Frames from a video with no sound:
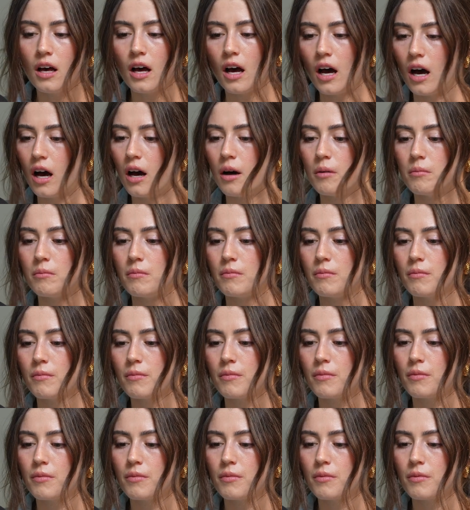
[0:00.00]
The
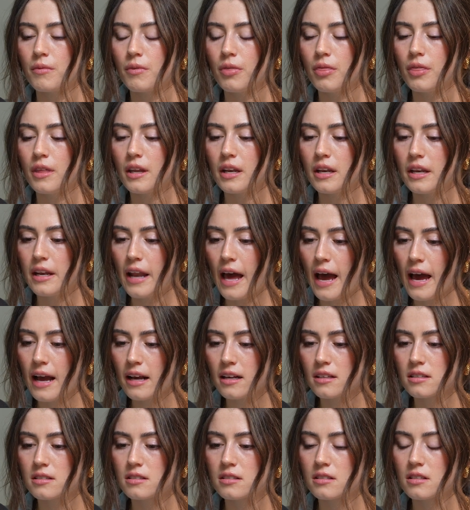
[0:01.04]

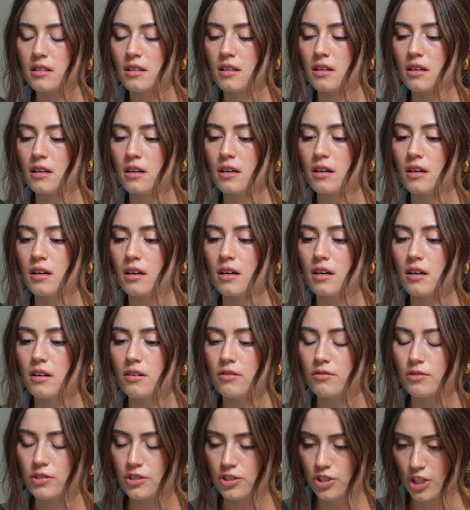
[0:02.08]
next
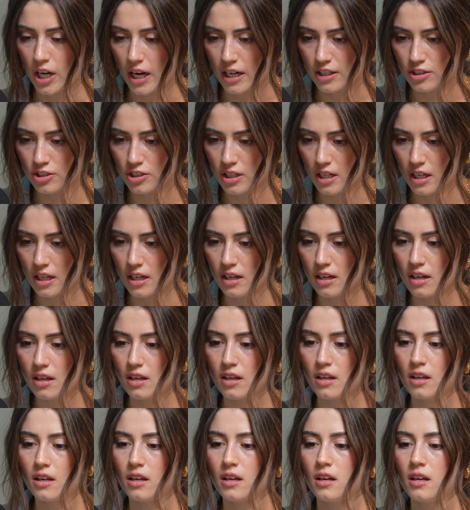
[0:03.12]
rejection,
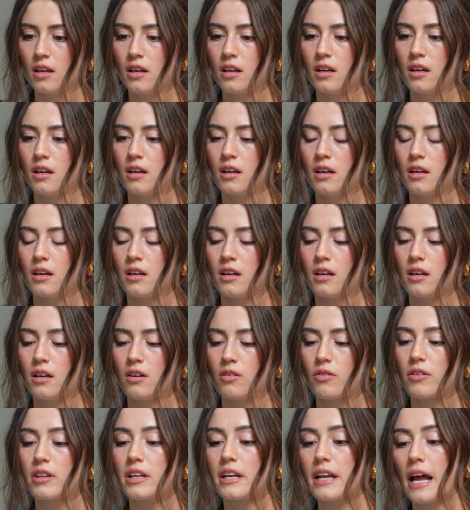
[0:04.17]

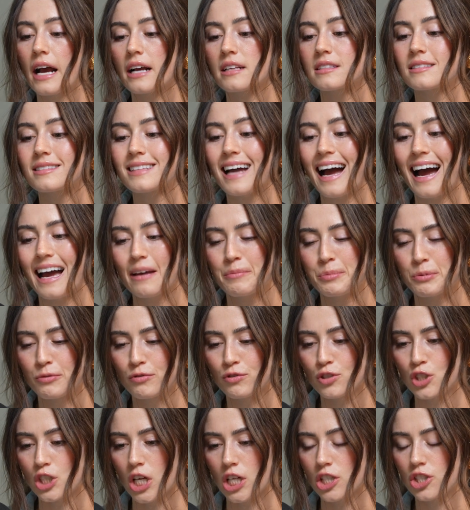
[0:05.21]
or the next type of
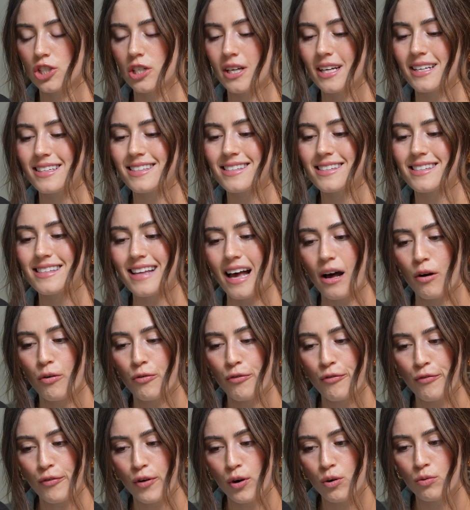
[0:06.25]
rejection, is
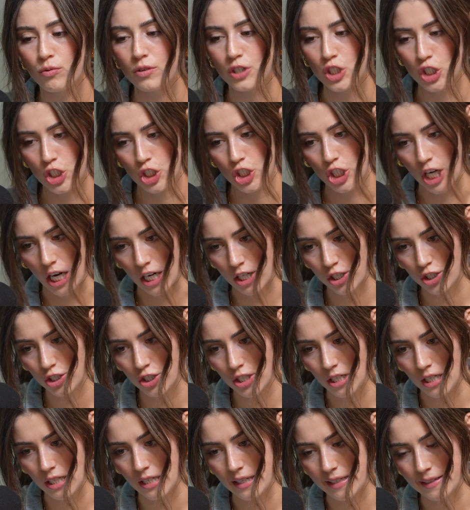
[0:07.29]

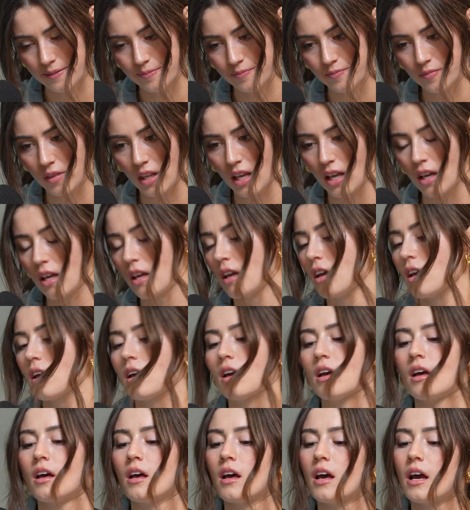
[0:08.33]
self-rejection.
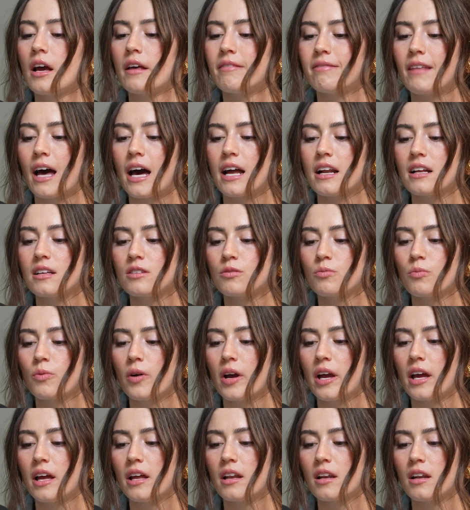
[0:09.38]
And that is
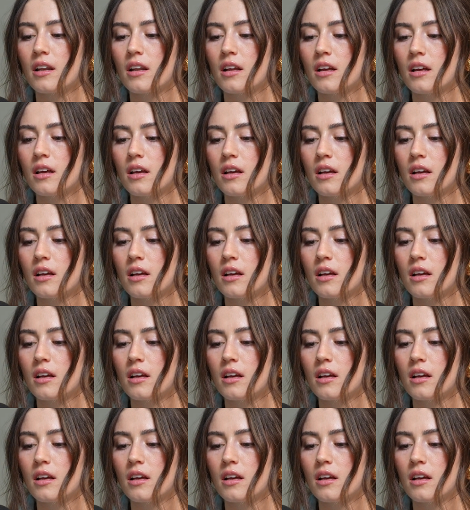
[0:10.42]
when